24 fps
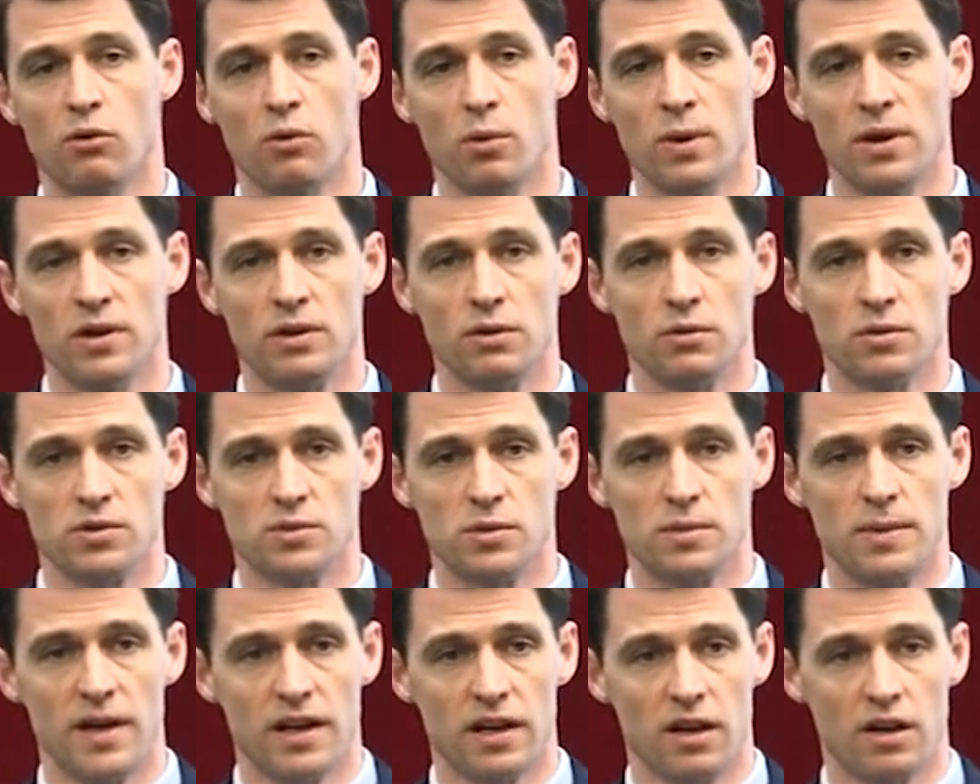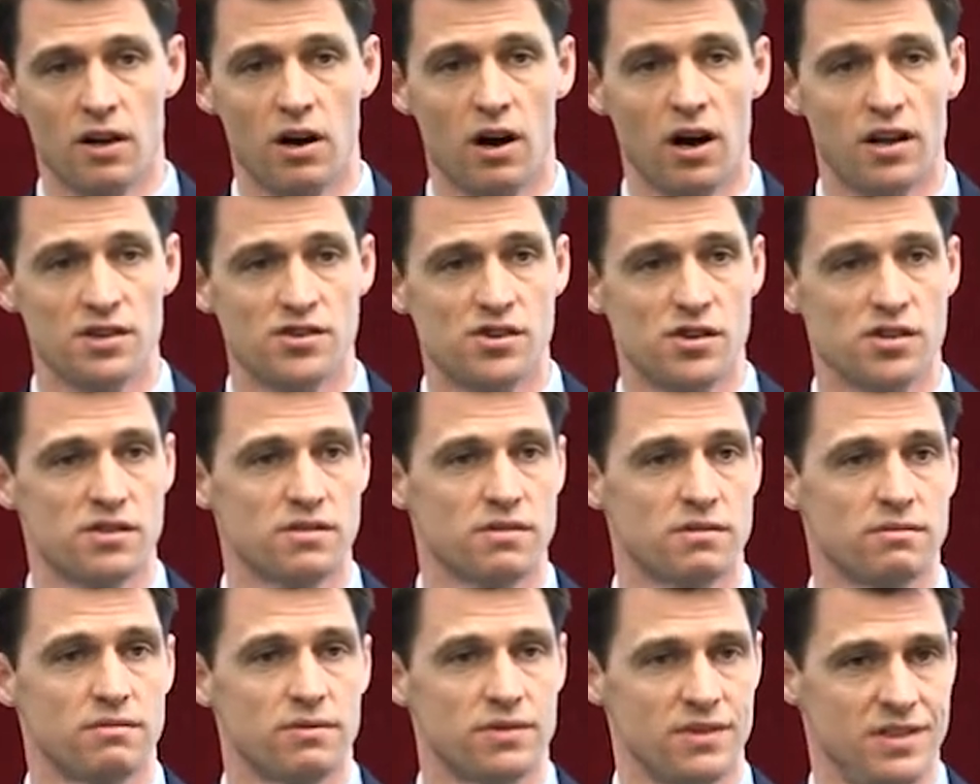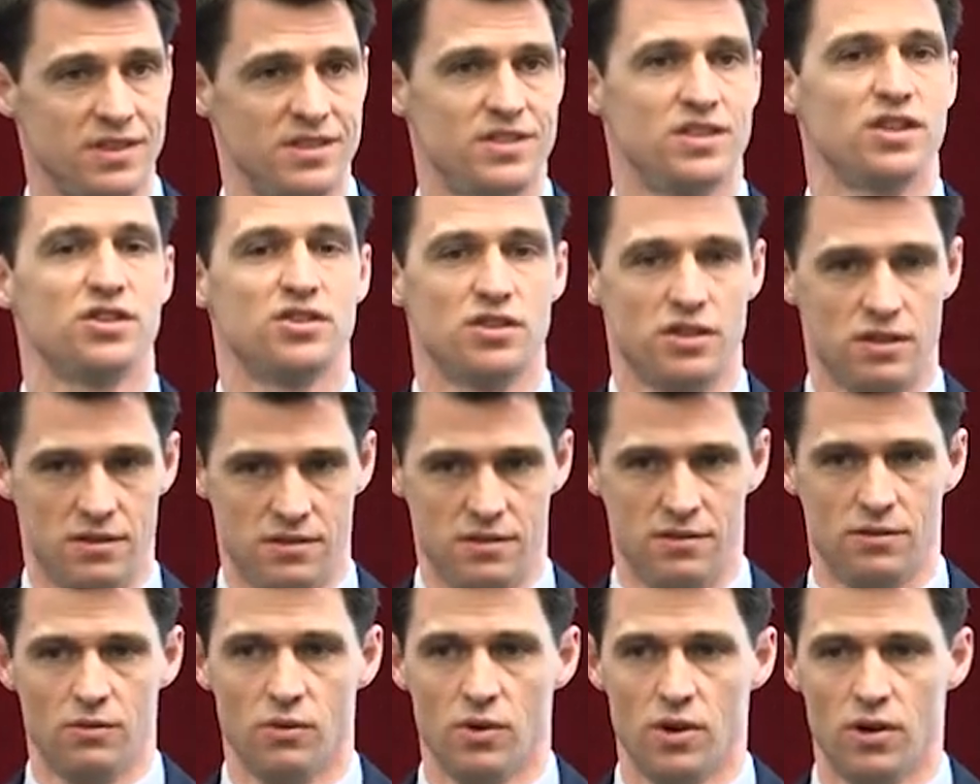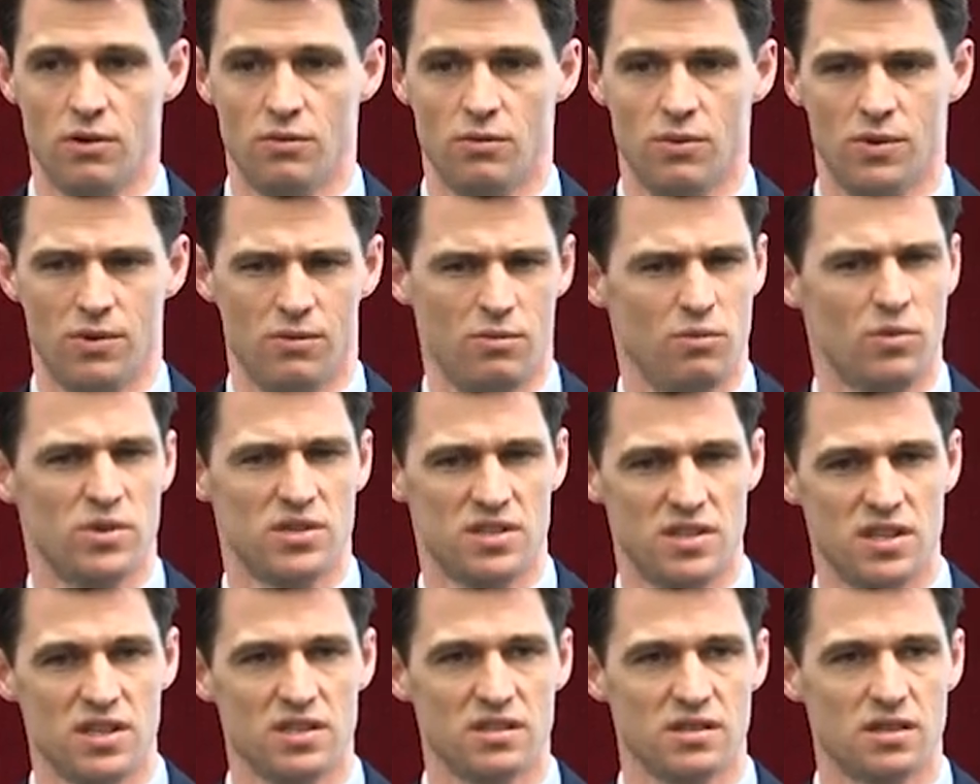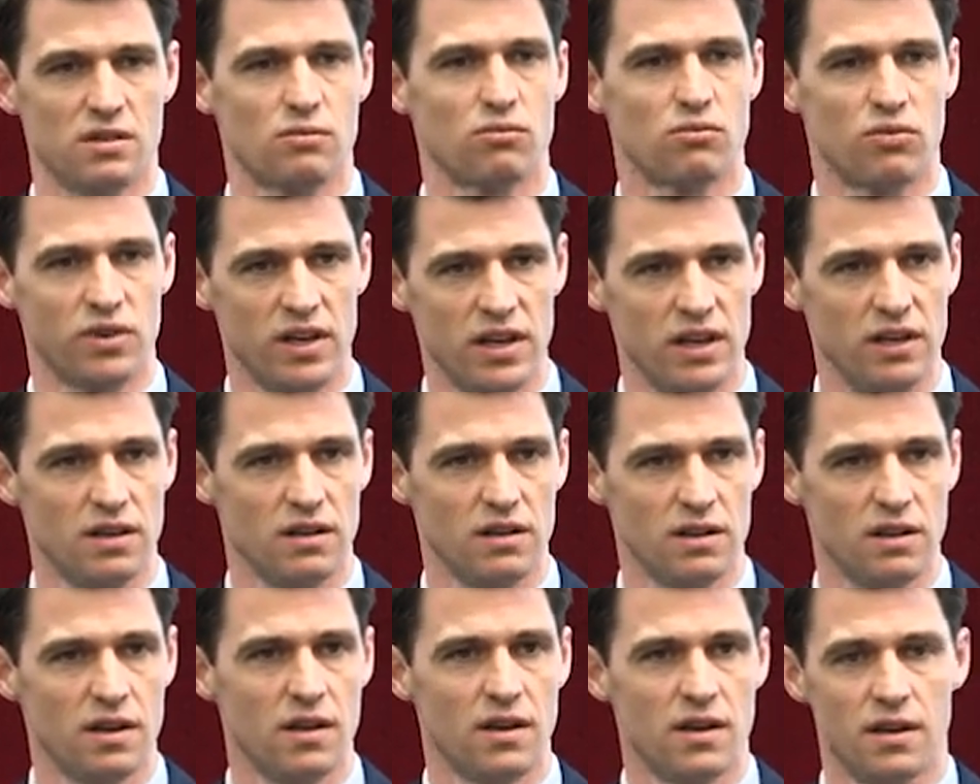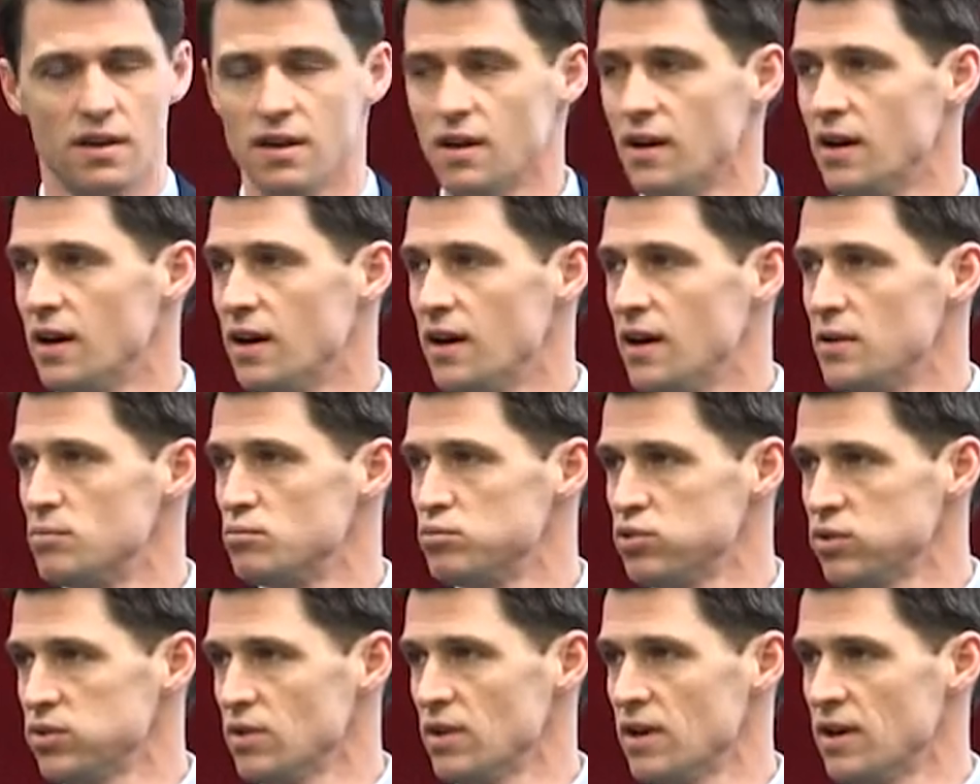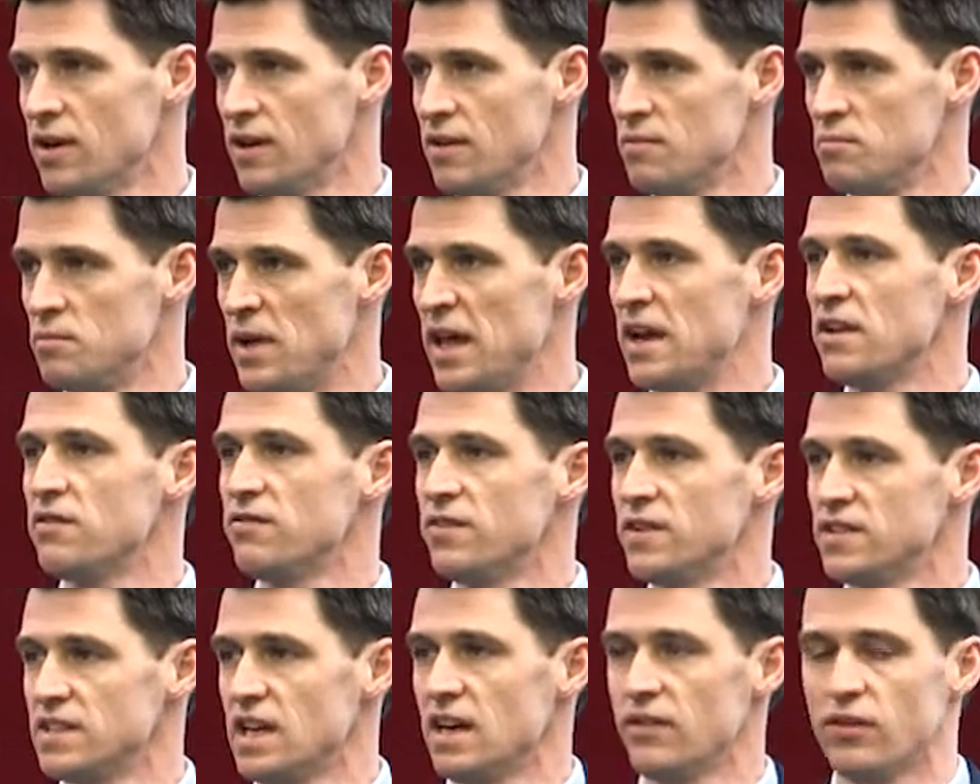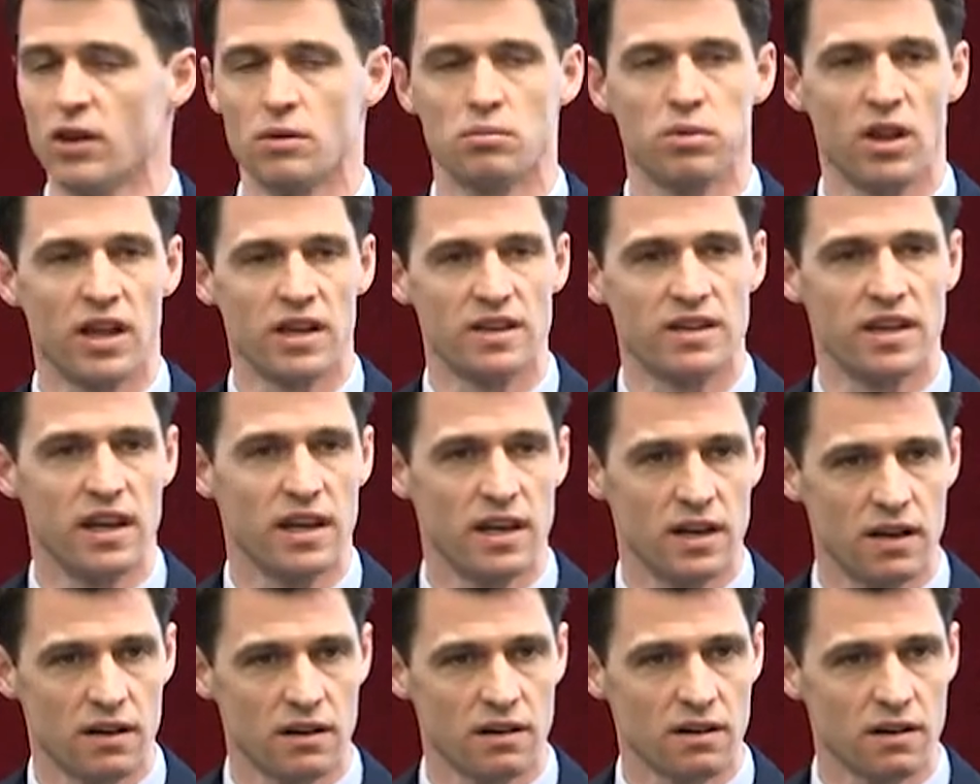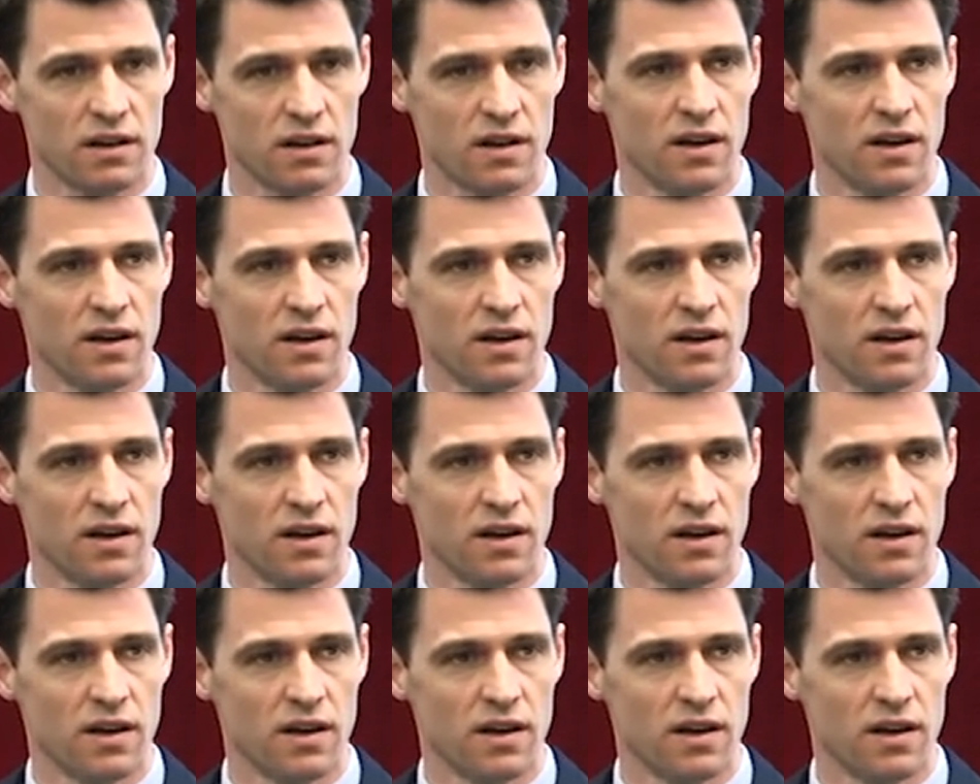we do is we make a conscious decision. Was this a real benefit to having a planned date here?